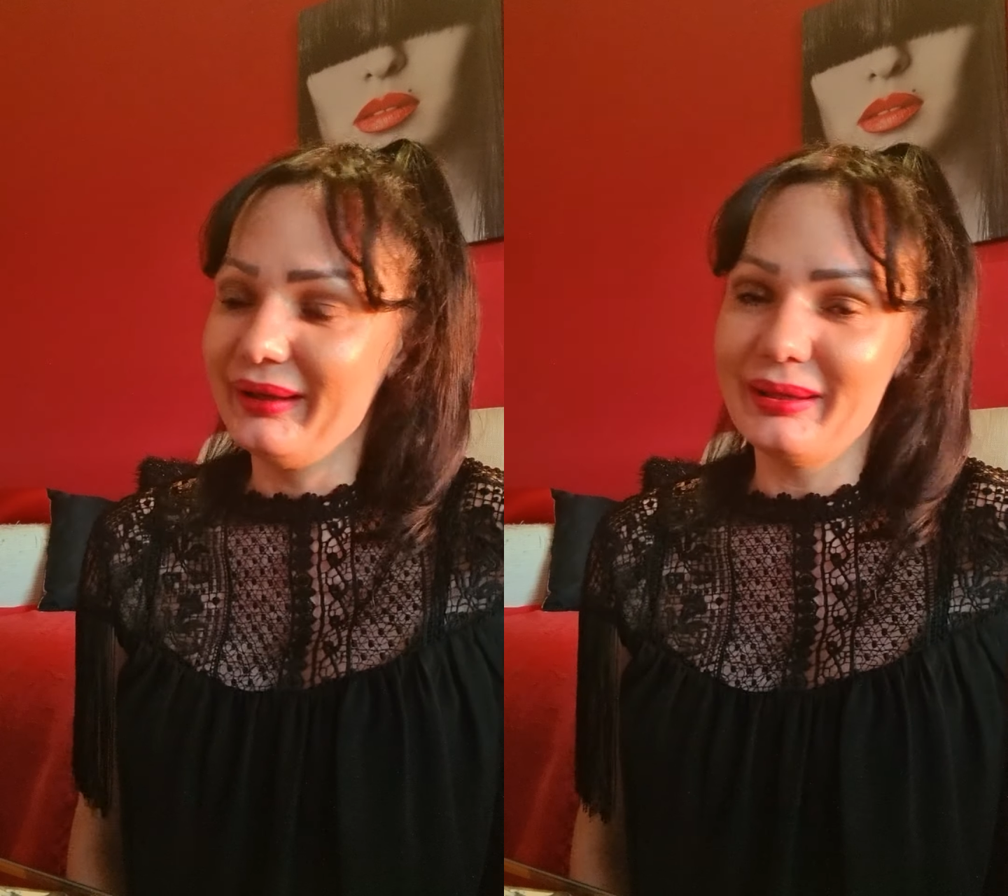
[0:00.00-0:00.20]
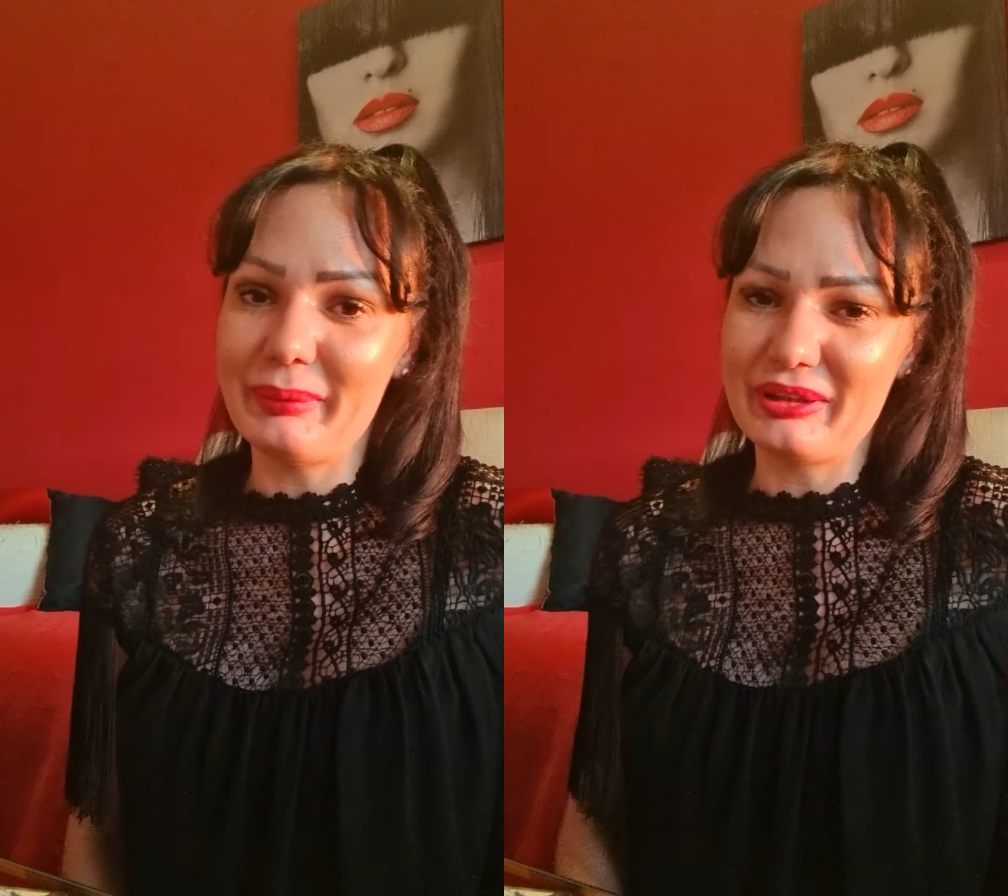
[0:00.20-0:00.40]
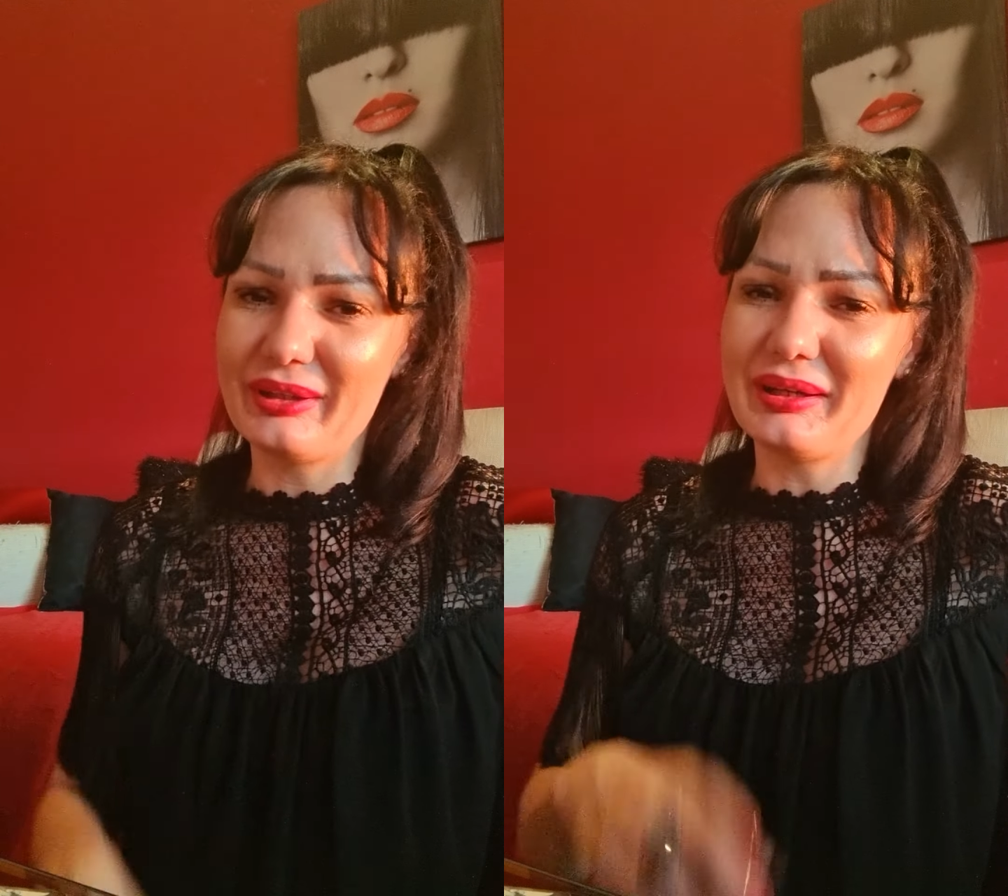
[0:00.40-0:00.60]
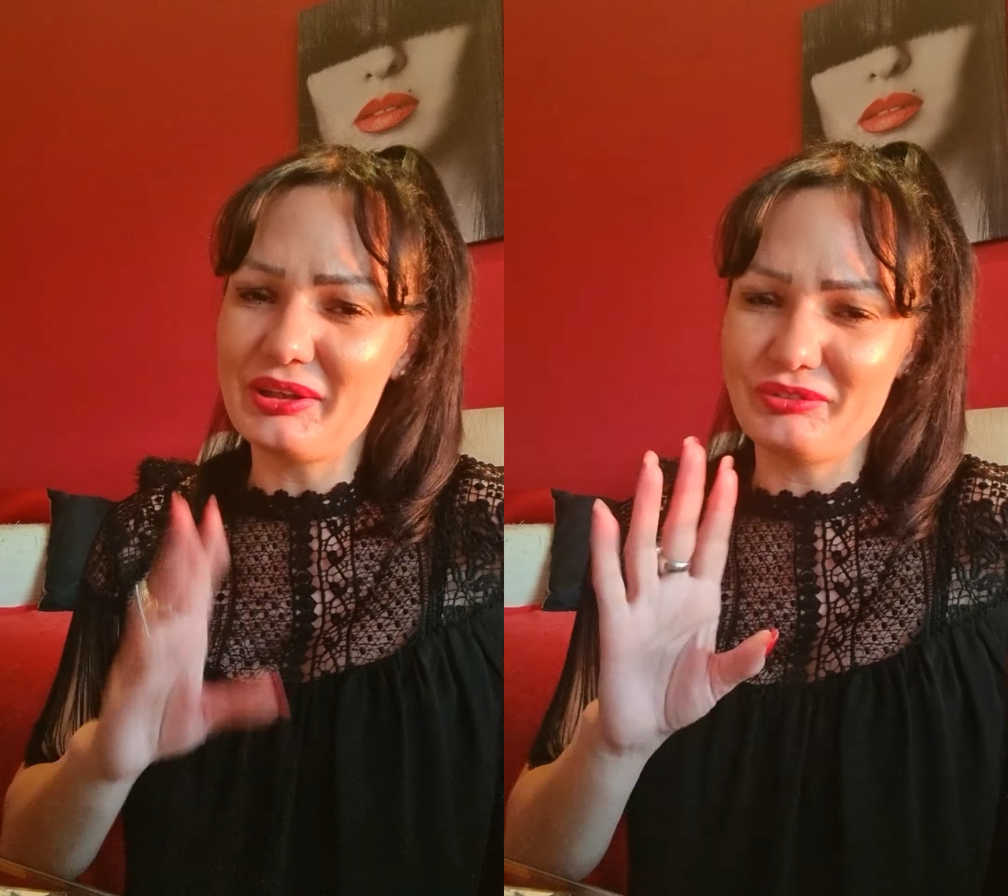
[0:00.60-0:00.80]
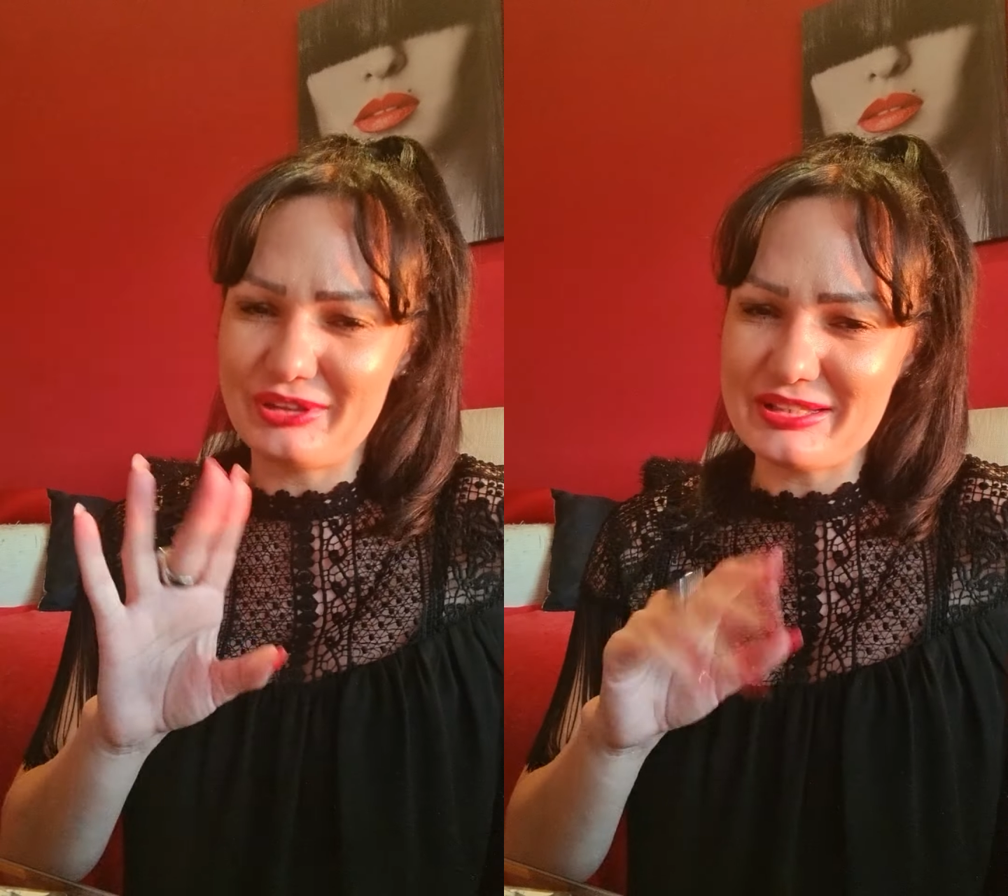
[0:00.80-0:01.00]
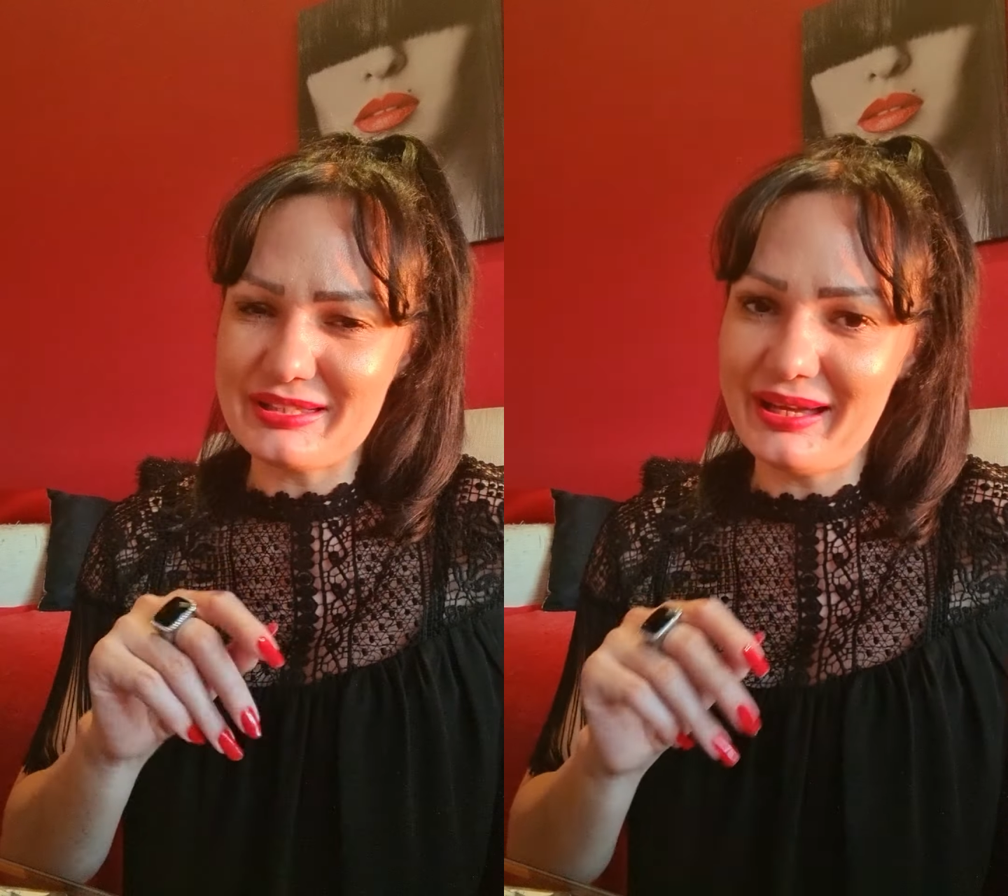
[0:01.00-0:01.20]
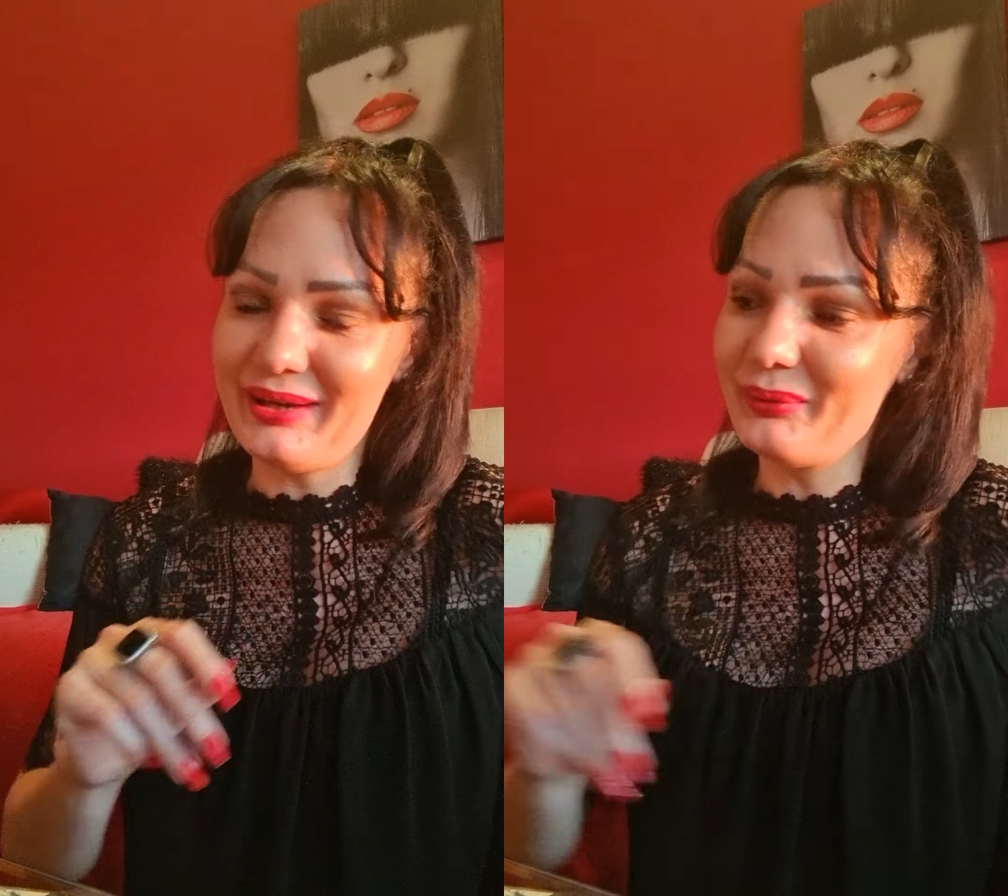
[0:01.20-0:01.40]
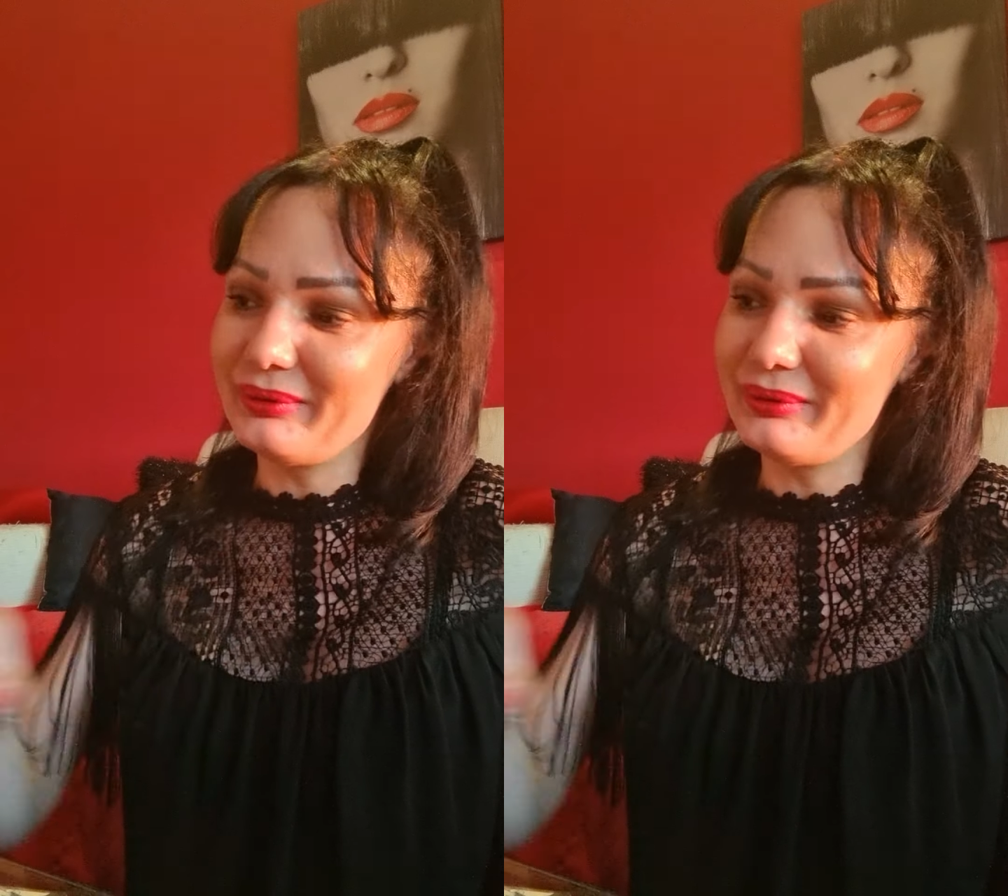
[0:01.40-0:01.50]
Uh, but leave this now.